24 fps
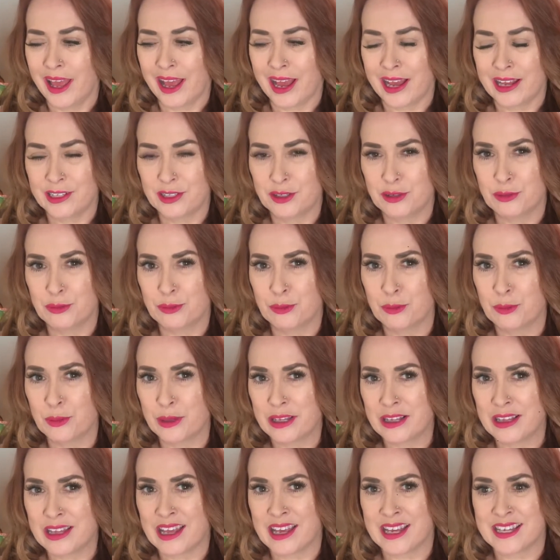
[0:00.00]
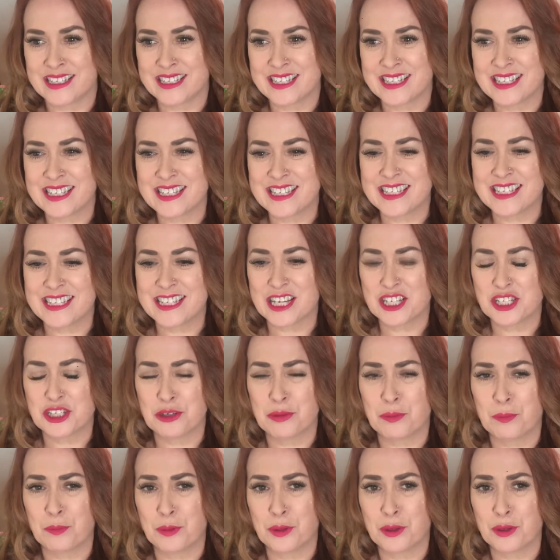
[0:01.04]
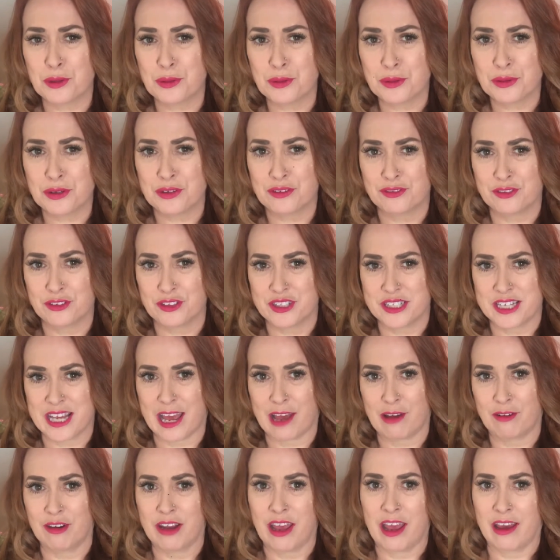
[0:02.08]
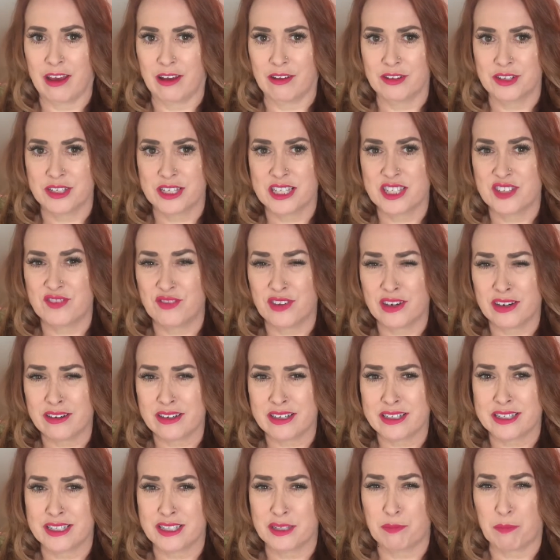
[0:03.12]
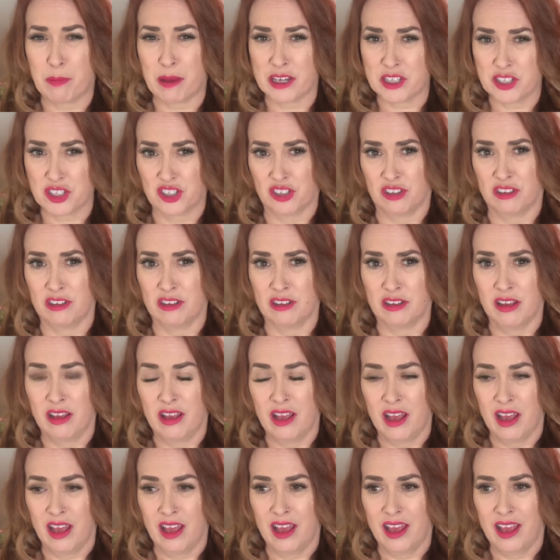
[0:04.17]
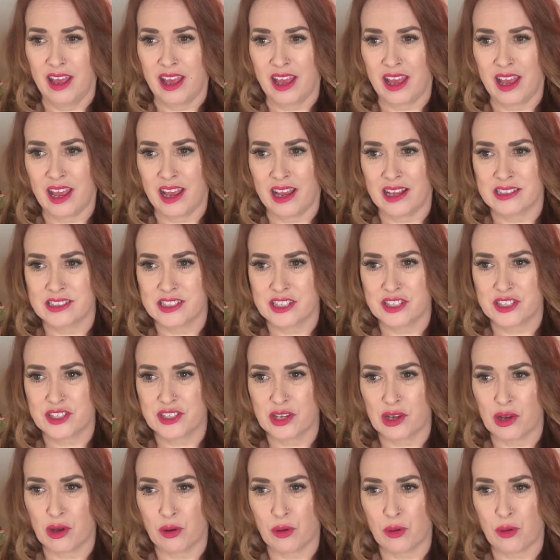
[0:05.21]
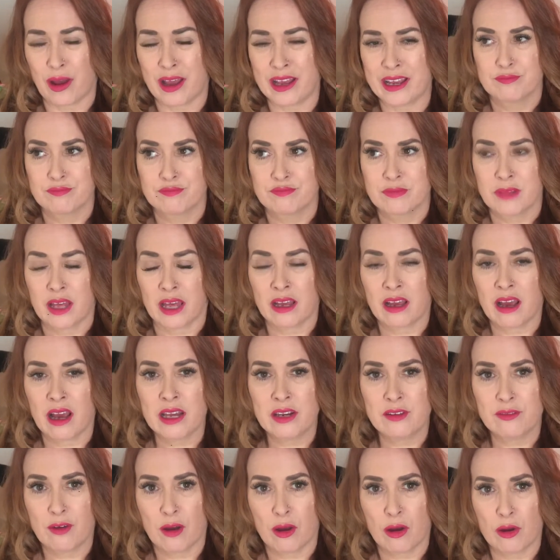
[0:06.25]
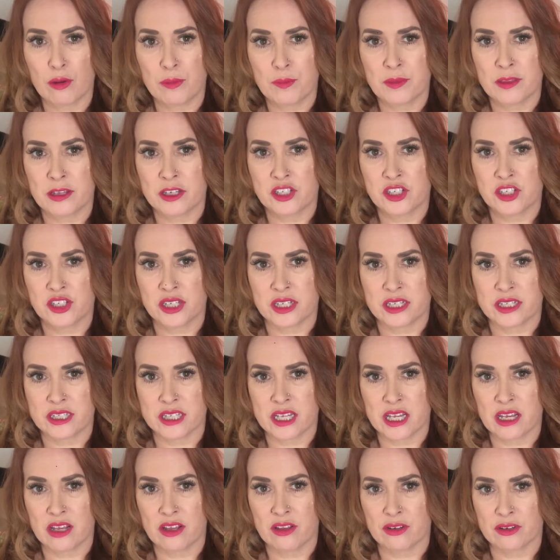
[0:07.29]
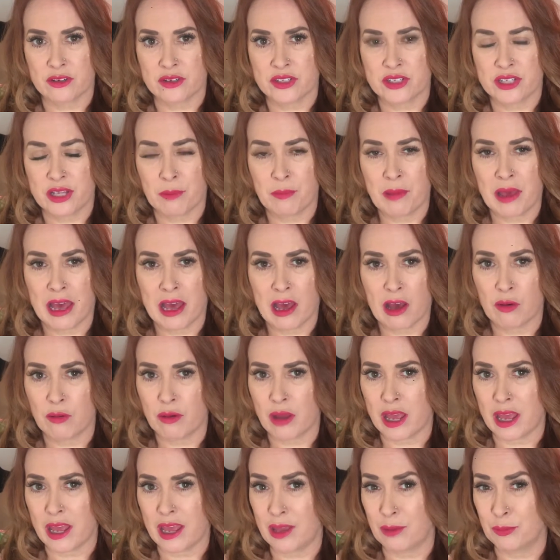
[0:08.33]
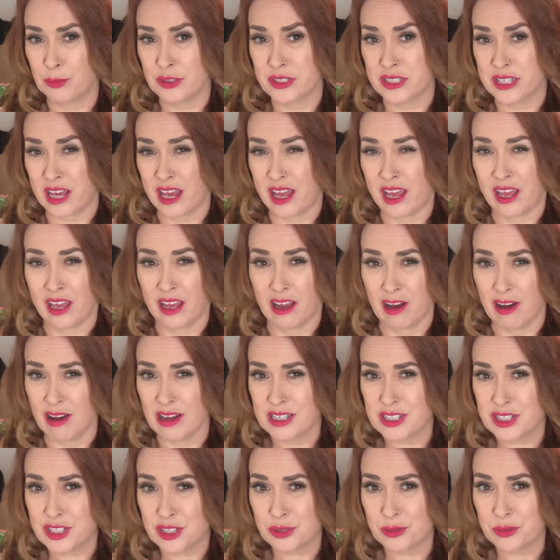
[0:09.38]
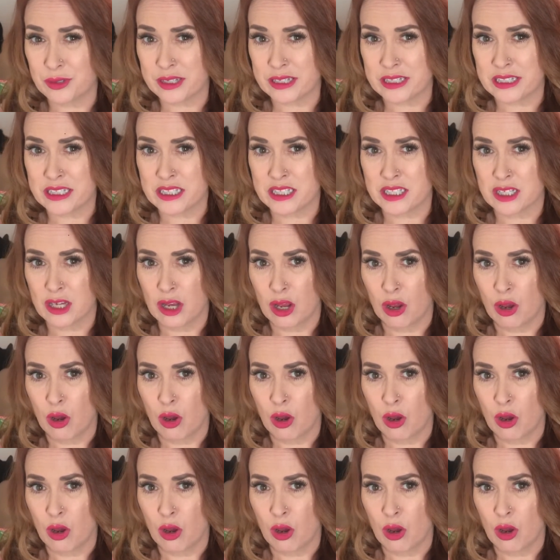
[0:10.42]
and you realize this is such a beautiful townhouse. It's very special. And so I kind of hope that she's either somehow able to hang on to it,